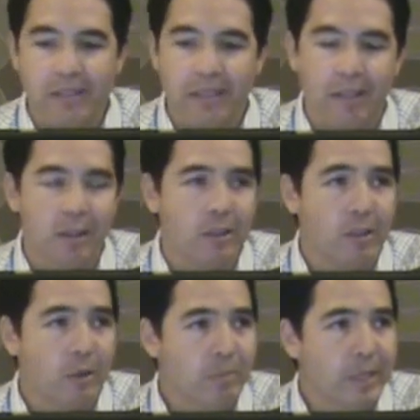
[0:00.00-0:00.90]
take
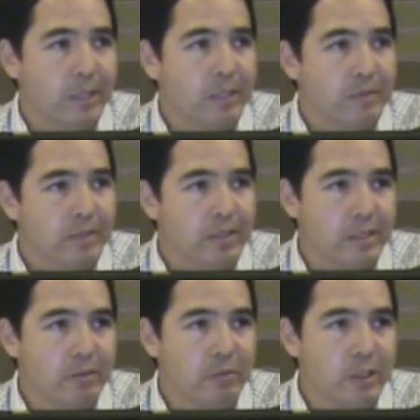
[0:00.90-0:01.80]
longer in Bakersfield
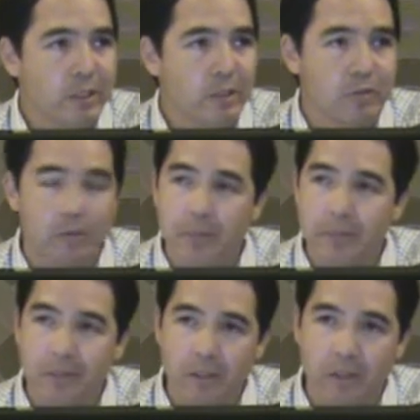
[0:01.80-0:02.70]
than in Fresno for
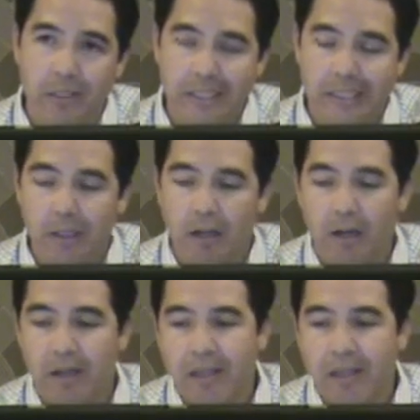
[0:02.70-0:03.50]
people to go to the ER.